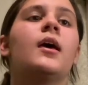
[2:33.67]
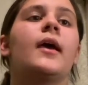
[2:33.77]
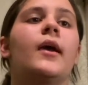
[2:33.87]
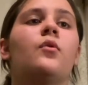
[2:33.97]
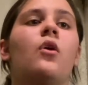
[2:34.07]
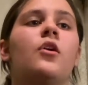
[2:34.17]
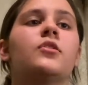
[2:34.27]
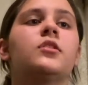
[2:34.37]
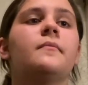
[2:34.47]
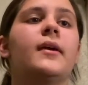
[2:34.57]
It will
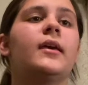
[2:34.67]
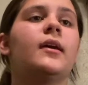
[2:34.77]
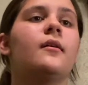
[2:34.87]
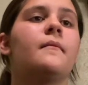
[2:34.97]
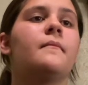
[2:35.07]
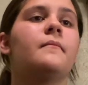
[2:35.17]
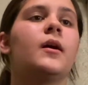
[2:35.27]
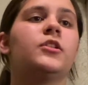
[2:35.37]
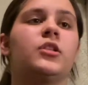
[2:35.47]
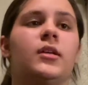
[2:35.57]
also make it
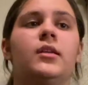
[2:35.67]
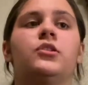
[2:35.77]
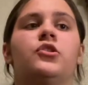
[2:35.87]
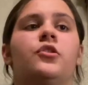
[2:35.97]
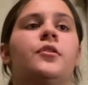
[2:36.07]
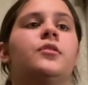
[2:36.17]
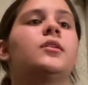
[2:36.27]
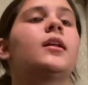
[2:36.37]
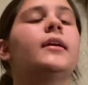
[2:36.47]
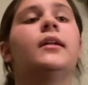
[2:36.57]
much easier to
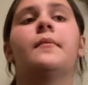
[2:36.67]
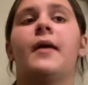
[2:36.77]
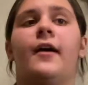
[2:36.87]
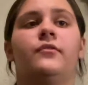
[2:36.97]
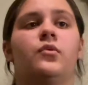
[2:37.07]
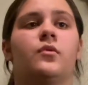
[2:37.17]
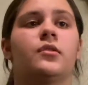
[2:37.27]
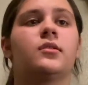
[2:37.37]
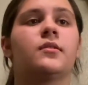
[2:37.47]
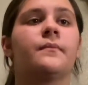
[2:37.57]
clean up
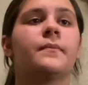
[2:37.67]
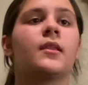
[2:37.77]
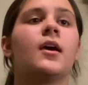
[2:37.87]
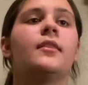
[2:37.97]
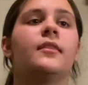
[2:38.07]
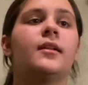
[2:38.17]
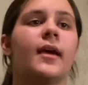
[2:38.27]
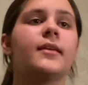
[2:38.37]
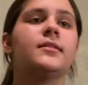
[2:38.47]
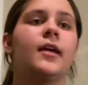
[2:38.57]
afterwards. The
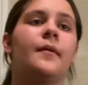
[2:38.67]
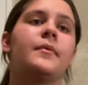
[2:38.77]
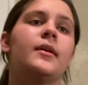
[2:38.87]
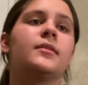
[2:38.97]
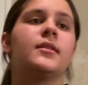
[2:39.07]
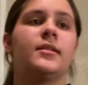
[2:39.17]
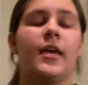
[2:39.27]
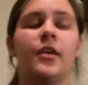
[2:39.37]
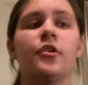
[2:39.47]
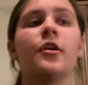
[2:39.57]
next step is to
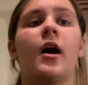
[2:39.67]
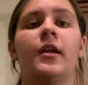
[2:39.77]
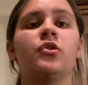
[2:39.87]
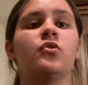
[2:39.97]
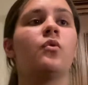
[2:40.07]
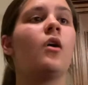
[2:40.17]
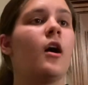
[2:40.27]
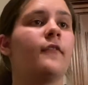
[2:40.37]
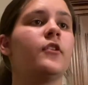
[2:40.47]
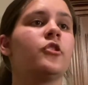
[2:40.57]
take your cutting tool
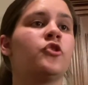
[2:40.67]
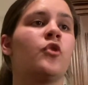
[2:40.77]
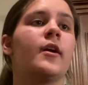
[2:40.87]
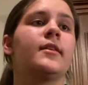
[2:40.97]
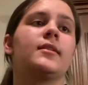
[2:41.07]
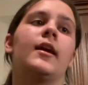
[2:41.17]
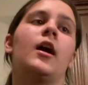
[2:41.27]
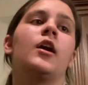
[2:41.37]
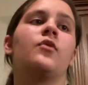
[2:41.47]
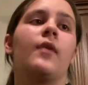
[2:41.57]
of your choice and
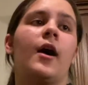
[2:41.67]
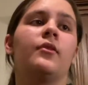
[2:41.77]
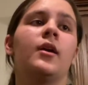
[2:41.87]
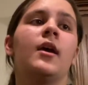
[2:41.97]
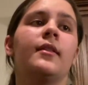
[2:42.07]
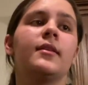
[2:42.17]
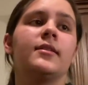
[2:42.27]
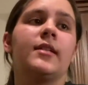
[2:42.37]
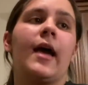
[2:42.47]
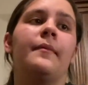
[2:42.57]
cut around the
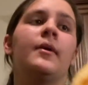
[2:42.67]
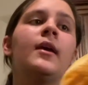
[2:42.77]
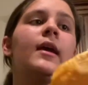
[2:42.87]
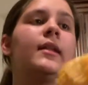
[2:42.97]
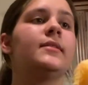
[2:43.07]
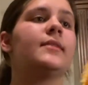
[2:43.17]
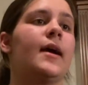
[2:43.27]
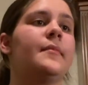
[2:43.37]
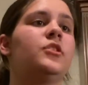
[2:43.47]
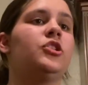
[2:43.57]
stem in a
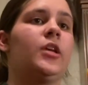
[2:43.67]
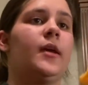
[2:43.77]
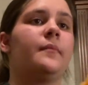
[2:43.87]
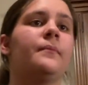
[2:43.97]
diamond shape.